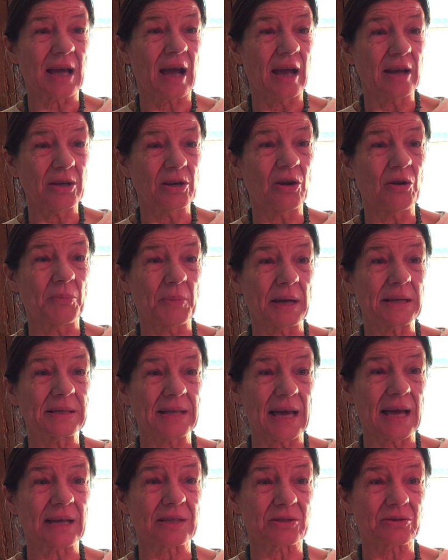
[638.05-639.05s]
I know my
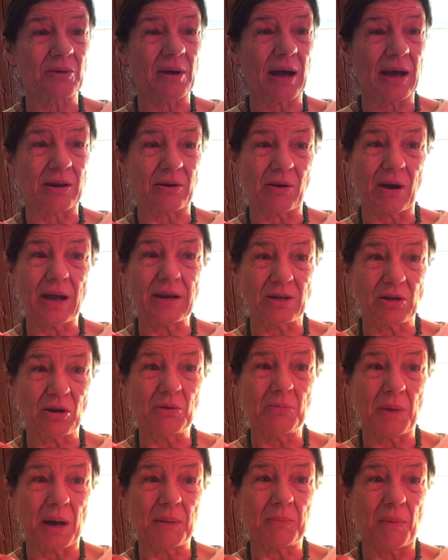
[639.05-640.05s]
dad's right, or I know
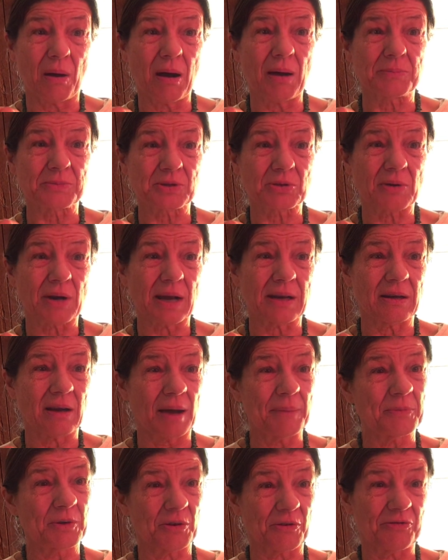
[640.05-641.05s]
my mom's right, and
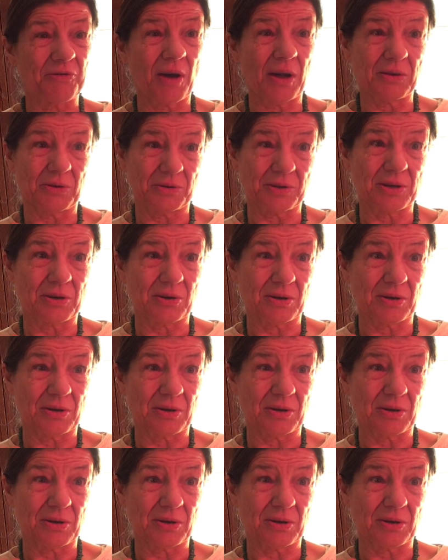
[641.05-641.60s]
I'm going to follow